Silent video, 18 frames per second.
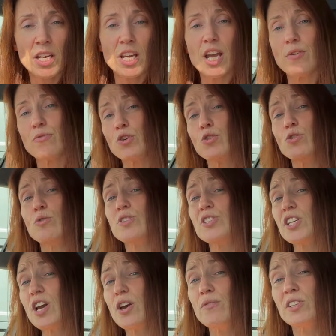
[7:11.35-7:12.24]
If you use
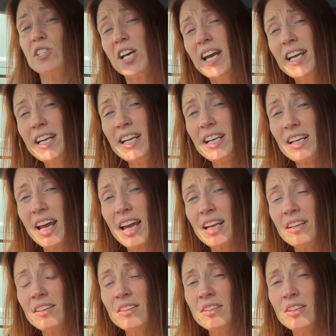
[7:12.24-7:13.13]
the overtaking
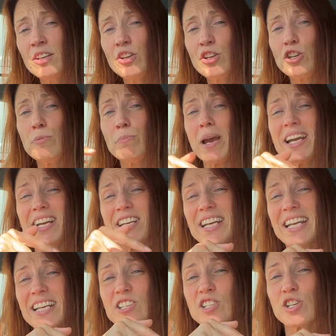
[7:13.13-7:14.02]
lane, you may
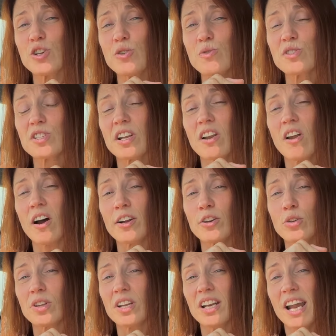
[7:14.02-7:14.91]
need to use the
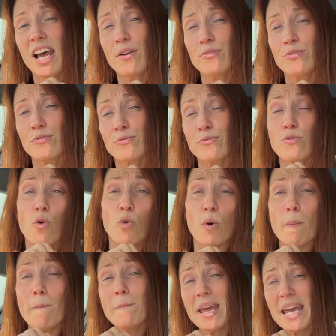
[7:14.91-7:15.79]
line on the left
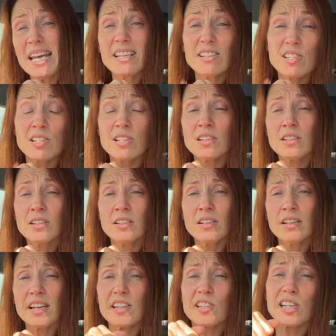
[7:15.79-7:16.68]
for a bit
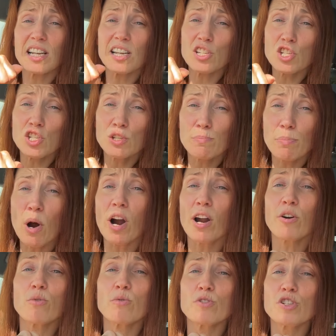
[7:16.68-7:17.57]
until it
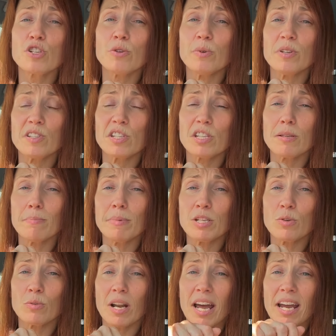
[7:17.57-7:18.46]
spirals you into the
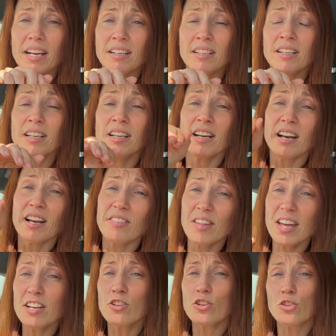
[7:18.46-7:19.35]
middle lane, and
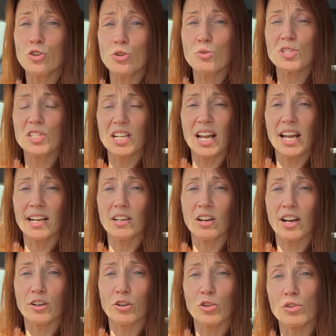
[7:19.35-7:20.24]
then you use the lane
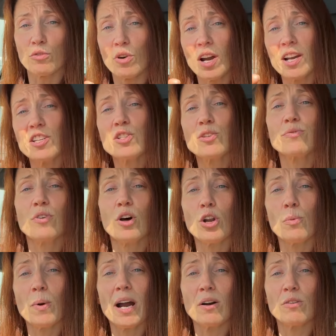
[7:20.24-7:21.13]
line on the right to
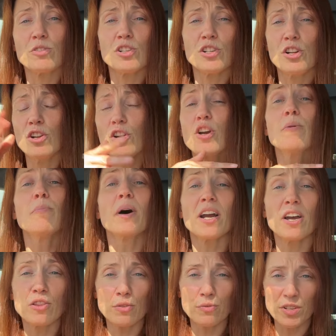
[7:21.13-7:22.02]
follow out. Look at my
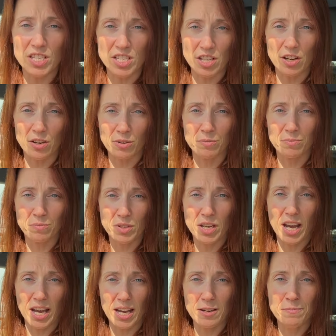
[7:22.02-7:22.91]
other video,
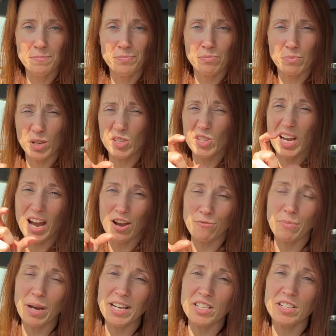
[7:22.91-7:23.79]
okay? Because I have
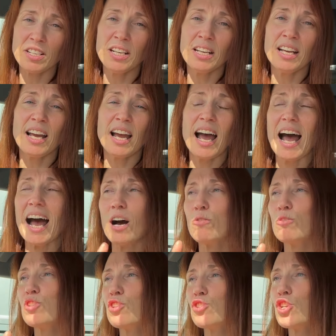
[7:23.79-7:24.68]
made
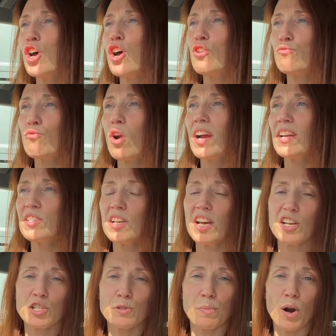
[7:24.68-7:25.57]
how to turn right
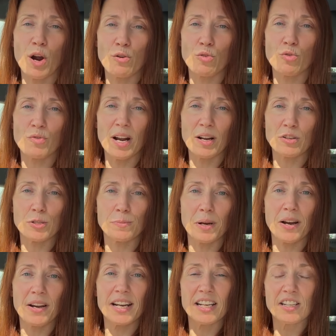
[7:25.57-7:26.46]
at a spiral
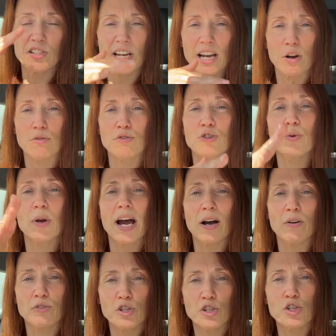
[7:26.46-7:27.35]
roundabout, and it tells you
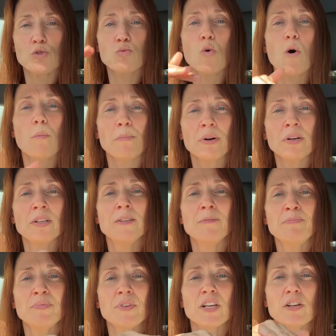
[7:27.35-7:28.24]
how to swap
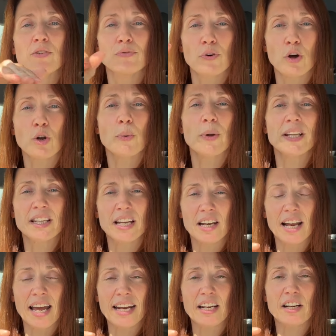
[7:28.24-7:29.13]
following the
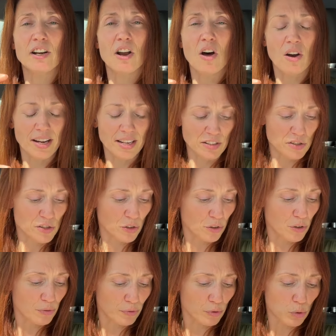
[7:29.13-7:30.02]
lane lines on
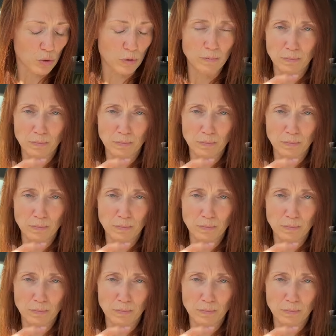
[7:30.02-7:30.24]
the floor.